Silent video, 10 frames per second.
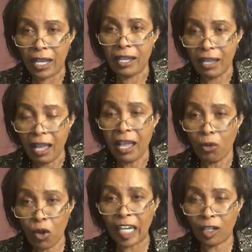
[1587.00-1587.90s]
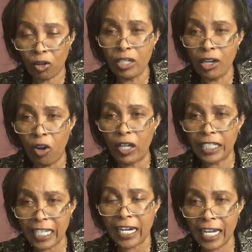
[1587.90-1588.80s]
could hold the
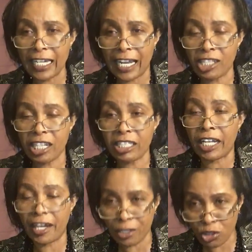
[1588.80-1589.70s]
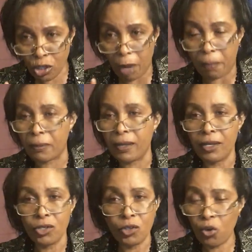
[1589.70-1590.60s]
rain and tell the rain stop, you
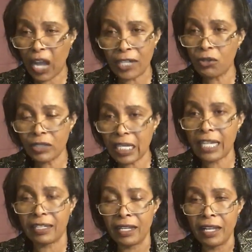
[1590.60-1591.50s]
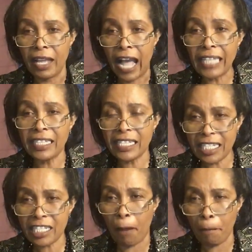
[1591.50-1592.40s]
cannot rain until some
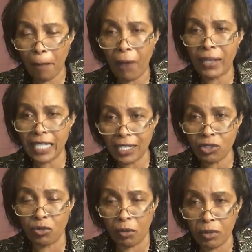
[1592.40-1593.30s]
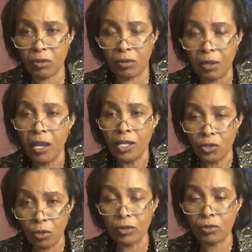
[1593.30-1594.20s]
powers has to, to, to, to
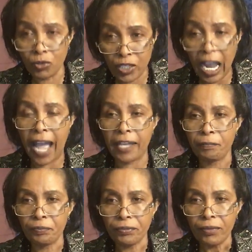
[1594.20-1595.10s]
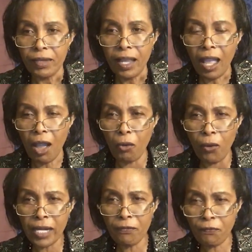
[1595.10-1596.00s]
die. When
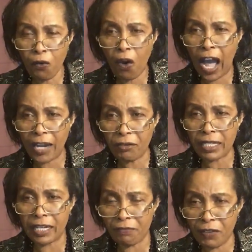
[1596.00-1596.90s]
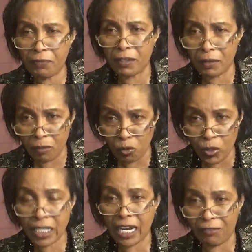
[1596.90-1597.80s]
four hundred fifty
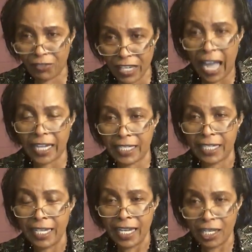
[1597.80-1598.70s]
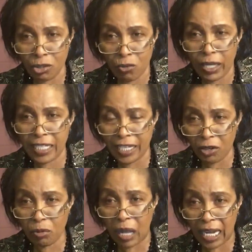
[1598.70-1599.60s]
witchcraft died, is when the,
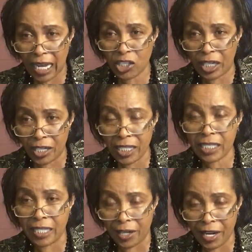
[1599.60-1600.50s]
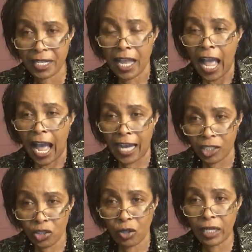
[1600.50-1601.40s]
Elijah released the rain and he told
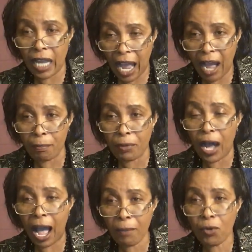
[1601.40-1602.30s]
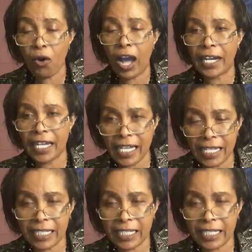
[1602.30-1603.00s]
Ab, Ab, go and eat.